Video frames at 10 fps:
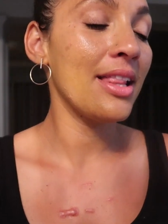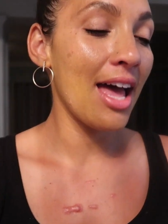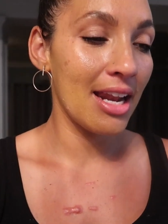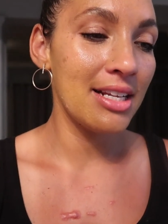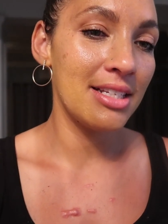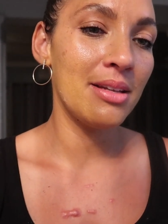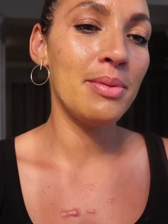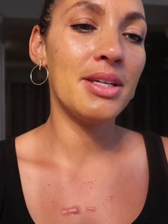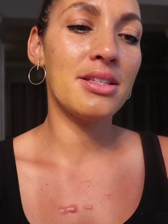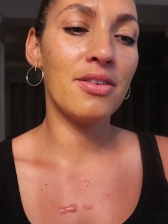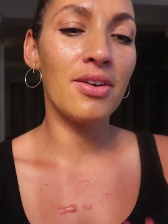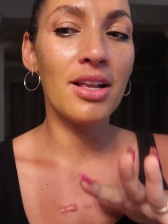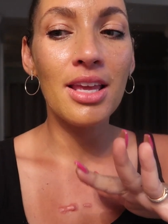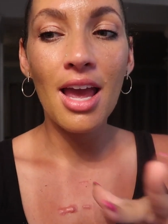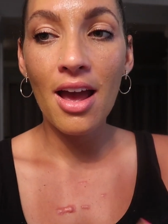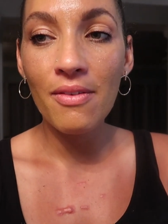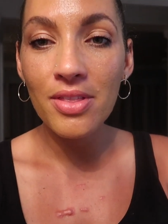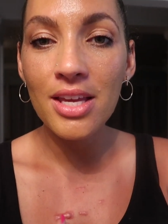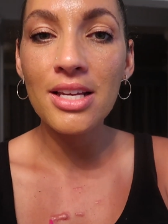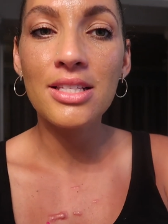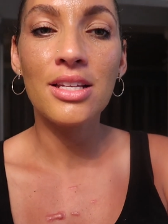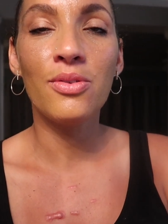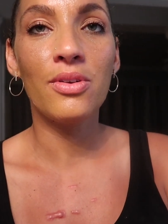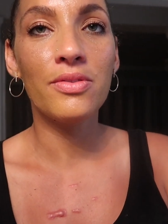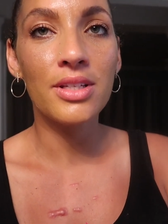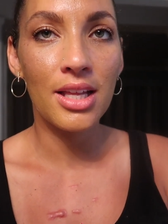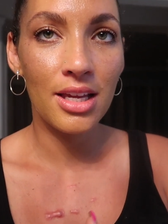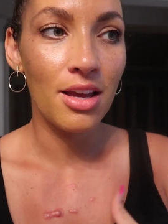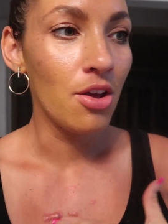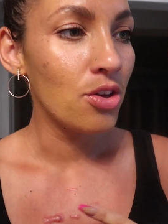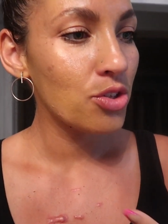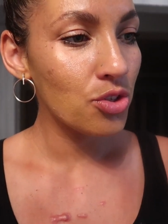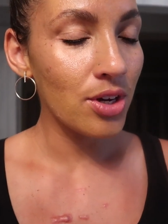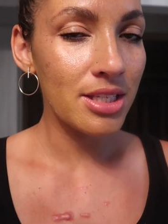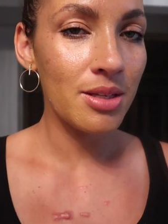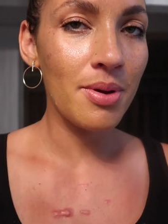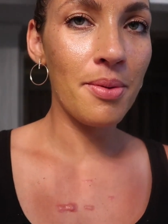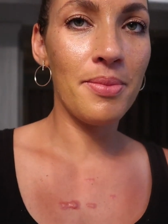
glad I did, because I finally have this. I don't have to like stress about